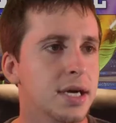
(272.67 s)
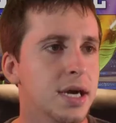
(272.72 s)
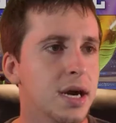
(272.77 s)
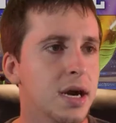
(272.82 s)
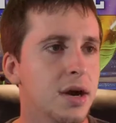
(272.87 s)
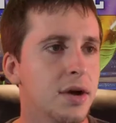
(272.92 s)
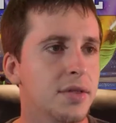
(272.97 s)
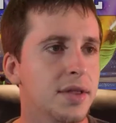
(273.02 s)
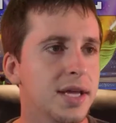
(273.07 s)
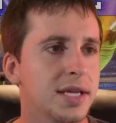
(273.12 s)

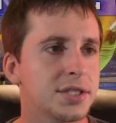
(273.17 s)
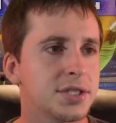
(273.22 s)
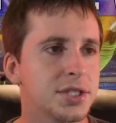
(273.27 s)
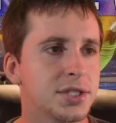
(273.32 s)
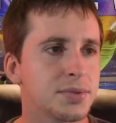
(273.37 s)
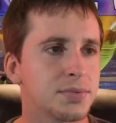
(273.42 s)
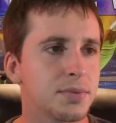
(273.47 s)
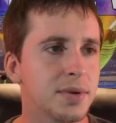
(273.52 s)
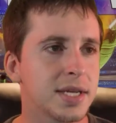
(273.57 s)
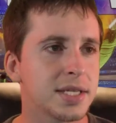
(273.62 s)
Oh, that
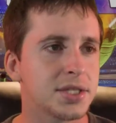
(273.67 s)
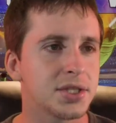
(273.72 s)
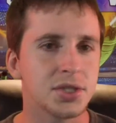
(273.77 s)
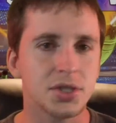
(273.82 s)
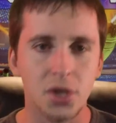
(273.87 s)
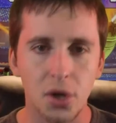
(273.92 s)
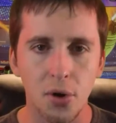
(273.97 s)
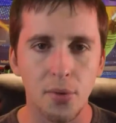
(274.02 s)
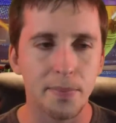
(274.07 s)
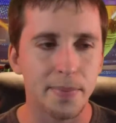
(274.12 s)
just went
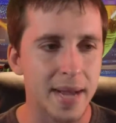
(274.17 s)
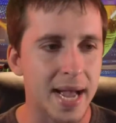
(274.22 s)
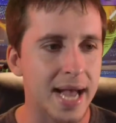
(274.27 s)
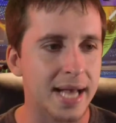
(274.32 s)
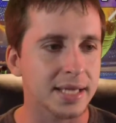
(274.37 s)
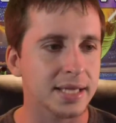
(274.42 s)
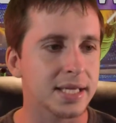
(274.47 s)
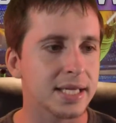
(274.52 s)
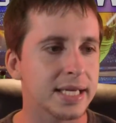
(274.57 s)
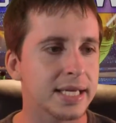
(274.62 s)
so
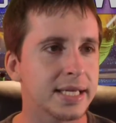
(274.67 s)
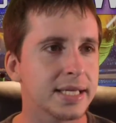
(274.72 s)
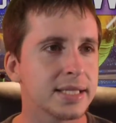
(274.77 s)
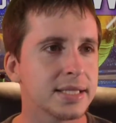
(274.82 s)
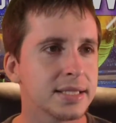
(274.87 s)
badly.